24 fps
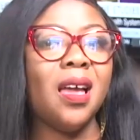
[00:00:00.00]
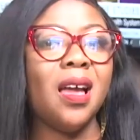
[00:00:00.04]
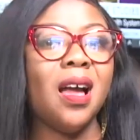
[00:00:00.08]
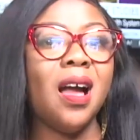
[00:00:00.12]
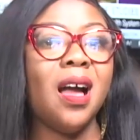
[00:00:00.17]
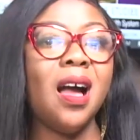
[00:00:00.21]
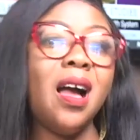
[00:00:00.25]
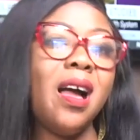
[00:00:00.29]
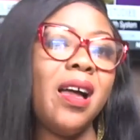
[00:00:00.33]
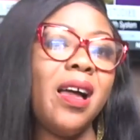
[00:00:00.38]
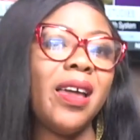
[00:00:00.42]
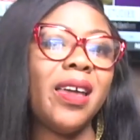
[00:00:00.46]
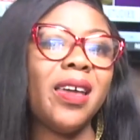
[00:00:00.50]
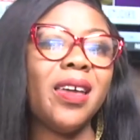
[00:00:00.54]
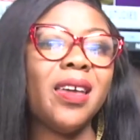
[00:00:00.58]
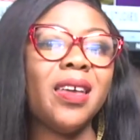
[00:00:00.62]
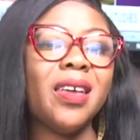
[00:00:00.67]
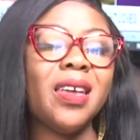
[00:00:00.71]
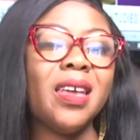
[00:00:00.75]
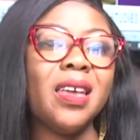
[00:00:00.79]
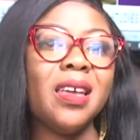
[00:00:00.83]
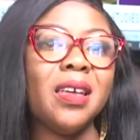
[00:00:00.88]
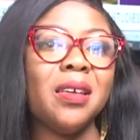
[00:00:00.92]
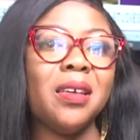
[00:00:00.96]
Hi,
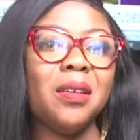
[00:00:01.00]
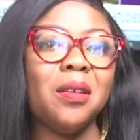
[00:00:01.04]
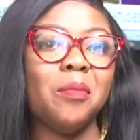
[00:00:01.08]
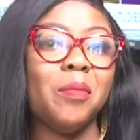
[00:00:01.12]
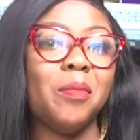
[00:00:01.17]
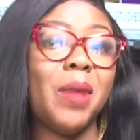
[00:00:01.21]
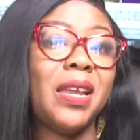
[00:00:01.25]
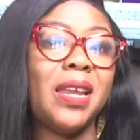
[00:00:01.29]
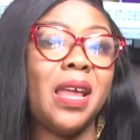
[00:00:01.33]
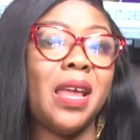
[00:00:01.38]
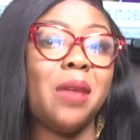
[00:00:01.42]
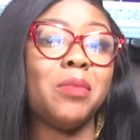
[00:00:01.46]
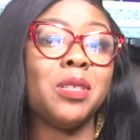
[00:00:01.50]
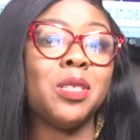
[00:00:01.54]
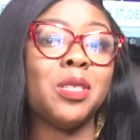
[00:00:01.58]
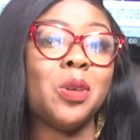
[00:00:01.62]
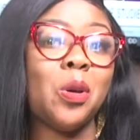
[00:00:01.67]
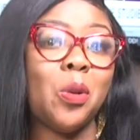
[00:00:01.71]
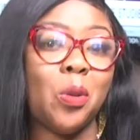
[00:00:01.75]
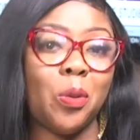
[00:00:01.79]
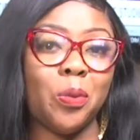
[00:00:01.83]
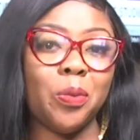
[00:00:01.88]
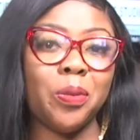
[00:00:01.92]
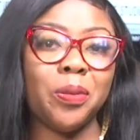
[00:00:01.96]
my name is
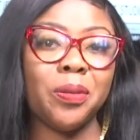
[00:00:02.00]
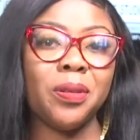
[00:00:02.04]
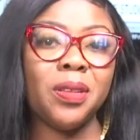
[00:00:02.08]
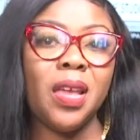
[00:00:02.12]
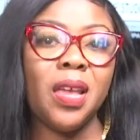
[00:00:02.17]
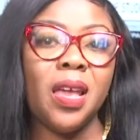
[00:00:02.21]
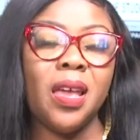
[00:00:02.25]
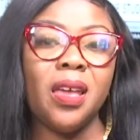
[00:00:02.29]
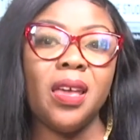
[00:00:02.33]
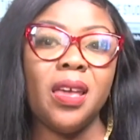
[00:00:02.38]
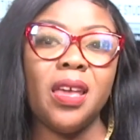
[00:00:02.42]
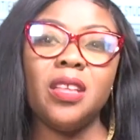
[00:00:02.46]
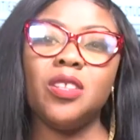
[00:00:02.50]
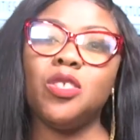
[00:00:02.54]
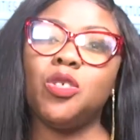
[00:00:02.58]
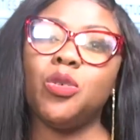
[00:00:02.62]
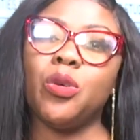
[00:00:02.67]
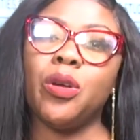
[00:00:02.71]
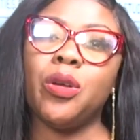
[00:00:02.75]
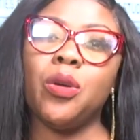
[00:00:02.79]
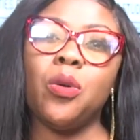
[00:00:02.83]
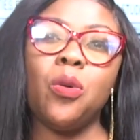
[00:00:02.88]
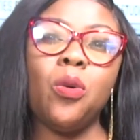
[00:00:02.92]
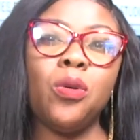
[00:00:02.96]
Hope.
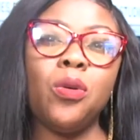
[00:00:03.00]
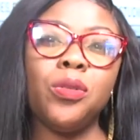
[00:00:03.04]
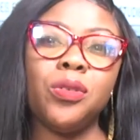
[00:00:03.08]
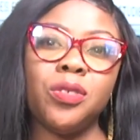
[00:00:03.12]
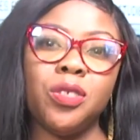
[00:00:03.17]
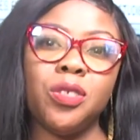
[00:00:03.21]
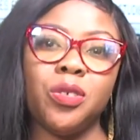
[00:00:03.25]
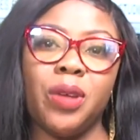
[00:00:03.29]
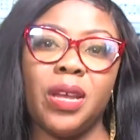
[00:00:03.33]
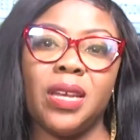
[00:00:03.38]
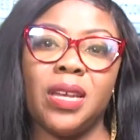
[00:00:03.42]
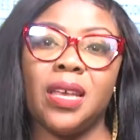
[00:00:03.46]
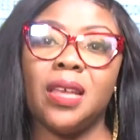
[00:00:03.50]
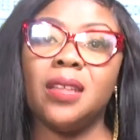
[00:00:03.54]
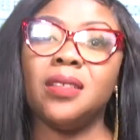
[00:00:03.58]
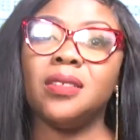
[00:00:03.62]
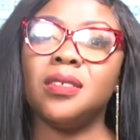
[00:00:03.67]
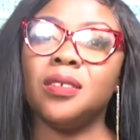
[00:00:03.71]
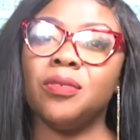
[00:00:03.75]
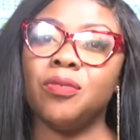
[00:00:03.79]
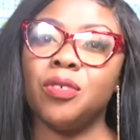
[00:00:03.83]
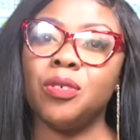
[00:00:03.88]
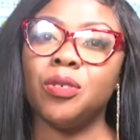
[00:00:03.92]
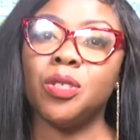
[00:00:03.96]
Enjoy all those great
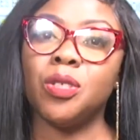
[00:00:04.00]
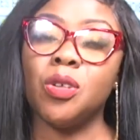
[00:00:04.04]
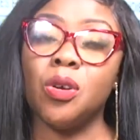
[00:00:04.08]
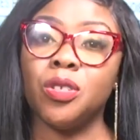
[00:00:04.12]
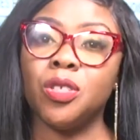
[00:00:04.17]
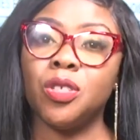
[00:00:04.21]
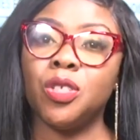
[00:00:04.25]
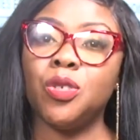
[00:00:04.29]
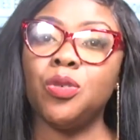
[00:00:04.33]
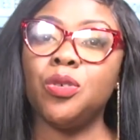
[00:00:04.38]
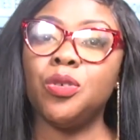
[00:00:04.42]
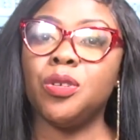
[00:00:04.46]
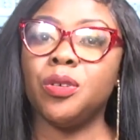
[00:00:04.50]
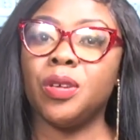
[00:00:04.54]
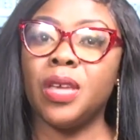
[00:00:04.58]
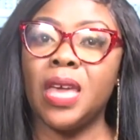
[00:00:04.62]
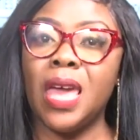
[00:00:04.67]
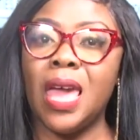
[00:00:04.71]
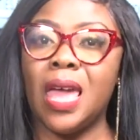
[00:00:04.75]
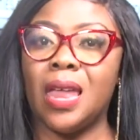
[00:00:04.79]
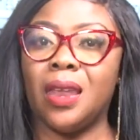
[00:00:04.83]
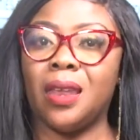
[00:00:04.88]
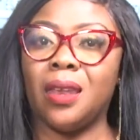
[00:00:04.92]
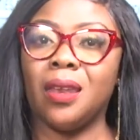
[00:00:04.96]
interviews on Studio
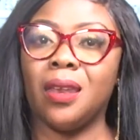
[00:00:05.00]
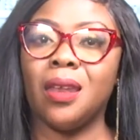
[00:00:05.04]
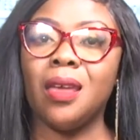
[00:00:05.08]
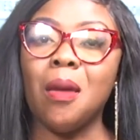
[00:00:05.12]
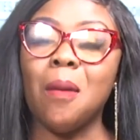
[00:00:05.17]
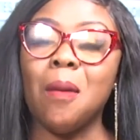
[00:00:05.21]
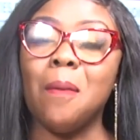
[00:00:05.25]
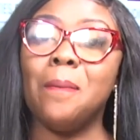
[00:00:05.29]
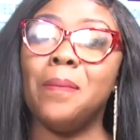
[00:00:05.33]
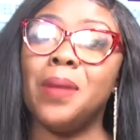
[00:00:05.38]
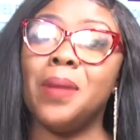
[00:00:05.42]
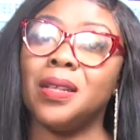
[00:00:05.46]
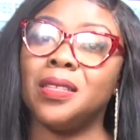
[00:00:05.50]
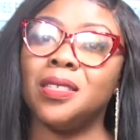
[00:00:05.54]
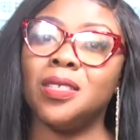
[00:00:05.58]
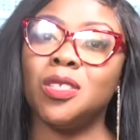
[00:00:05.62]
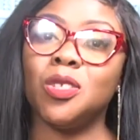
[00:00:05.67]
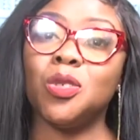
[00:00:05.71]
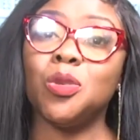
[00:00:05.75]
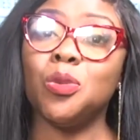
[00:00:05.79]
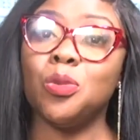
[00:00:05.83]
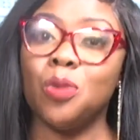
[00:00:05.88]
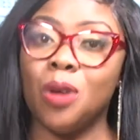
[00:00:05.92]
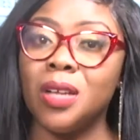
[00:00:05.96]
Ken, but
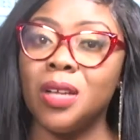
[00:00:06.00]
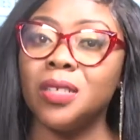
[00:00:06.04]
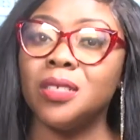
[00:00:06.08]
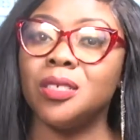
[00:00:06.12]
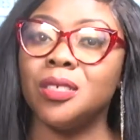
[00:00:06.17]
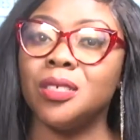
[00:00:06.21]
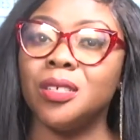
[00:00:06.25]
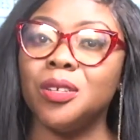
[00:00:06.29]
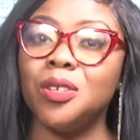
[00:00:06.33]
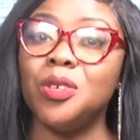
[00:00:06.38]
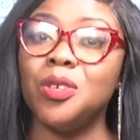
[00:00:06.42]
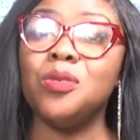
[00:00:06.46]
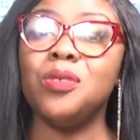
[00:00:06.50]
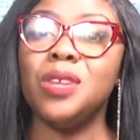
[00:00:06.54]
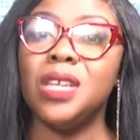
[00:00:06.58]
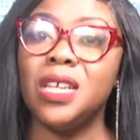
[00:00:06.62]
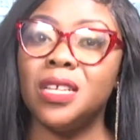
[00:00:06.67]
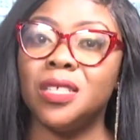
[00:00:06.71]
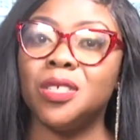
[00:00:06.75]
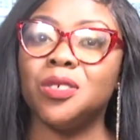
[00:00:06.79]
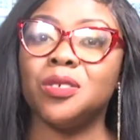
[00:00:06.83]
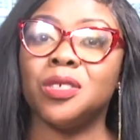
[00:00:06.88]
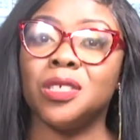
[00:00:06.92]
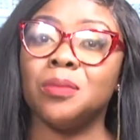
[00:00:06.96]
to watch, you
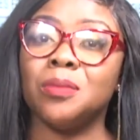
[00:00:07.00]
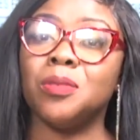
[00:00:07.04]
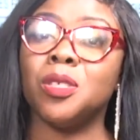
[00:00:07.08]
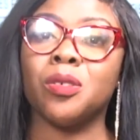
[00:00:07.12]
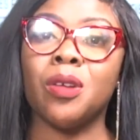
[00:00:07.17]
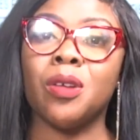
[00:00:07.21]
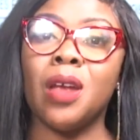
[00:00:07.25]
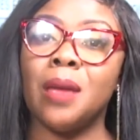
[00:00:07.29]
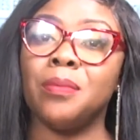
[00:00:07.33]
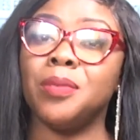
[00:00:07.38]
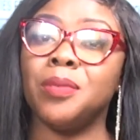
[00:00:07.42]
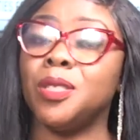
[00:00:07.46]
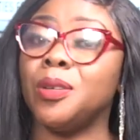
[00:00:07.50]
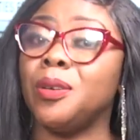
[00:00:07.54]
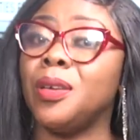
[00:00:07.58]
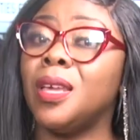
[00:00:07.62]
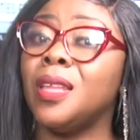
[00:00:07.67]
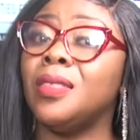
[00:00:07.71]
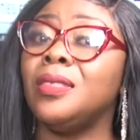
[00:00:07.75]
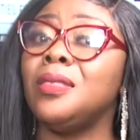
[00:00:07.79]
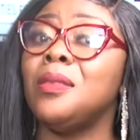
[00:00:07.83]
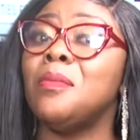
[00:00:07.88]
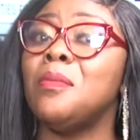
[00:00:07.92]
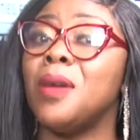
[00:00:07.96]
need to subscribe, so
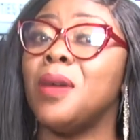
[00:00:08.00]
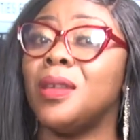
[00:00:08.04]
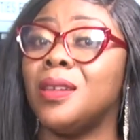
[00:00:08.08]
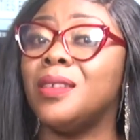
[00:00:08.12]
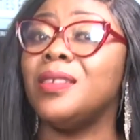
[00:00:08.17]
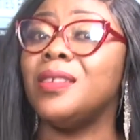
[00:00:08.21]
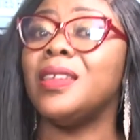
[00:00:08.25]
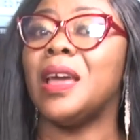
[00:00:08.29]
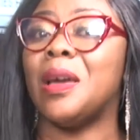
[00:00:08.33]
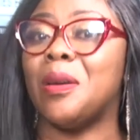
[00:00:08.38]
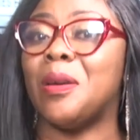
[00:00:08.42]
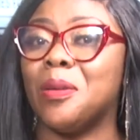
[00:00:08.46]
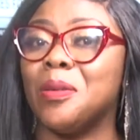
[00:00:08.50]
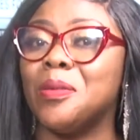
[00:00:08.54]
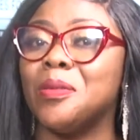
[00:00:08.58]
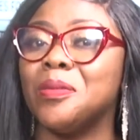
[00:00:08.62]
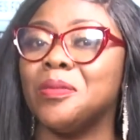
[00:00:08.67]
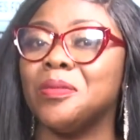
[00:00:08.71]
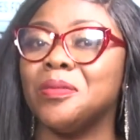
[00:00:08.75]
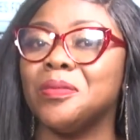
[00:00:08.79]
hit the button now.